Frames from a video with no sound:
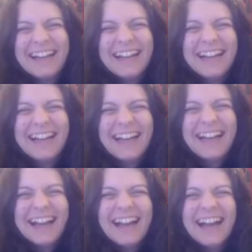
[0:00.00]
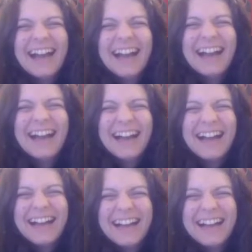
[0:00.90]

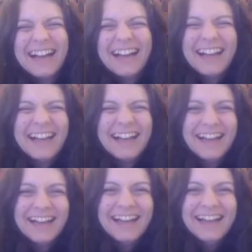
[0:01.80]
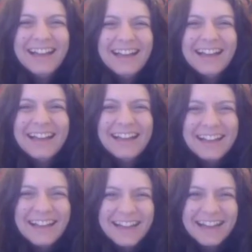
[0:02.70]
No words are spoken by the person on screen.